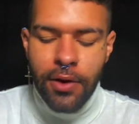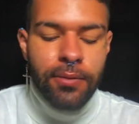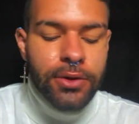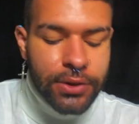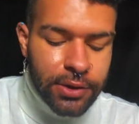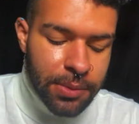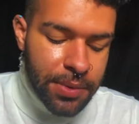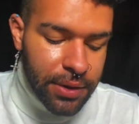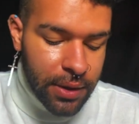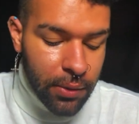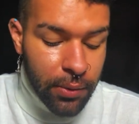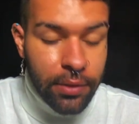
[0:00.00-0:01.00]
I'll start with
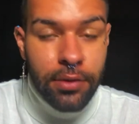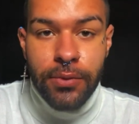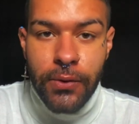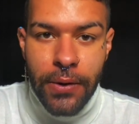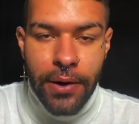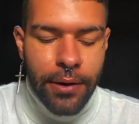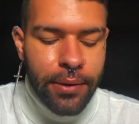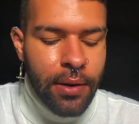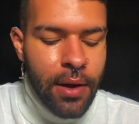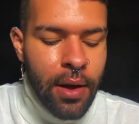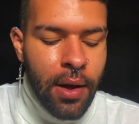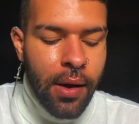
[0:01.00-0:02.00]
the Oracle Moon card.
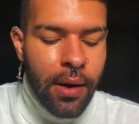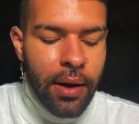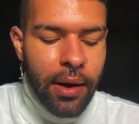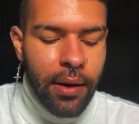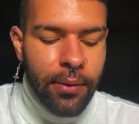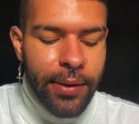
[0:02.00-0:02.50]
Uh,